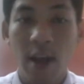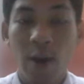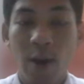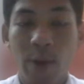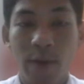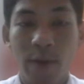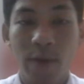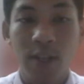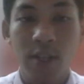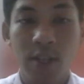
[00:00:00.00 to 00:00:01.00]
When
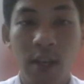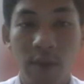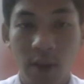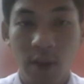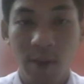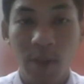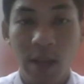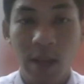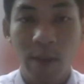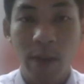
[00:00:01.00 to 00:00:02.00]
fracture develops, the
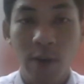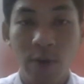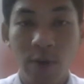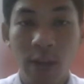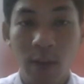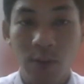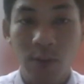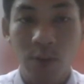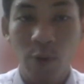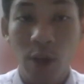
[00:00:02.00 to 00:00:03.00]

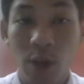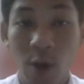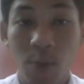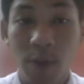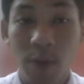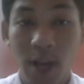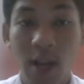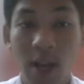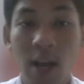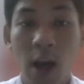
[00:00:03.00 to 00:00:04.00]
microcapsule will open,
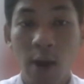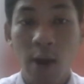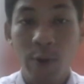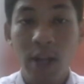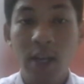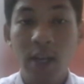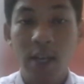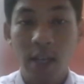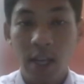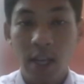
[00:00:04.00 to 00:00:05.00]
allowing the
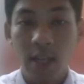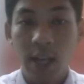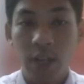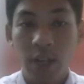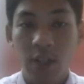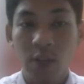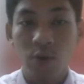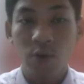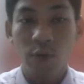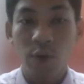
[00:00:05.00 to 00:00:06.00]
healed agent to
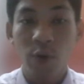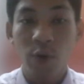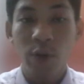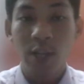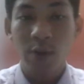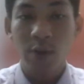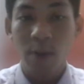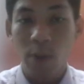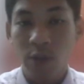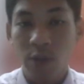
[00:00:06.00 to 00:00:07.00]
flow into the
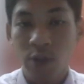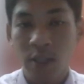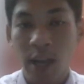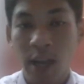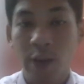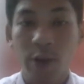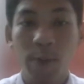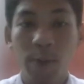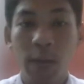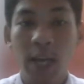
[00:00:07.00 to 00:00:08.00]
matrix and
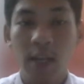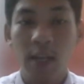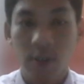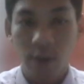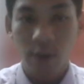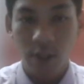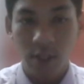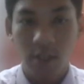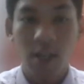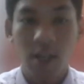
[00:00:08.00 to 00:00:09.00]
repair the
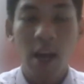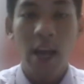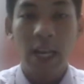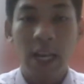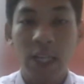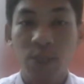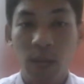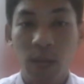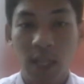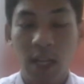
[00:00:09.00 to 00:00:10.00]
scratches. This
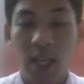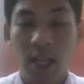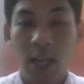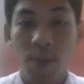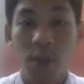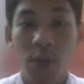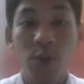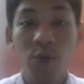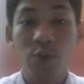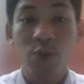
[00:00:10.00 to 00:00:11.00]
method can be
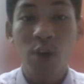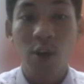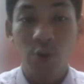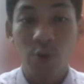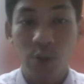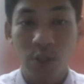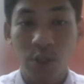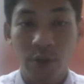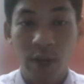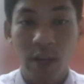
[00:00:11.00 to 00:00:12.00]
used to
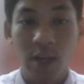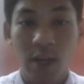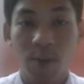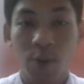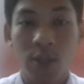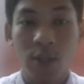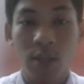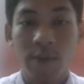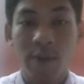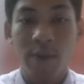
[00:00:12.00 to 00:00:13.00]
create the protective
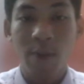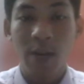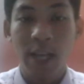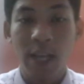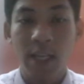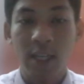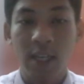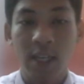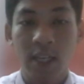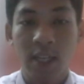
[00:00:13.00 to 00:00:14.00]
primer layer
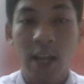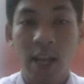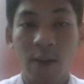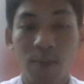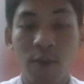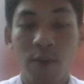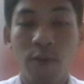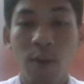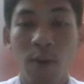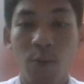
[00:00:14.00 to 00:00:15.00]
that
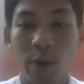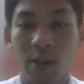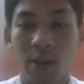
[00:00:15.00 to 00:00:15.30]
perform well.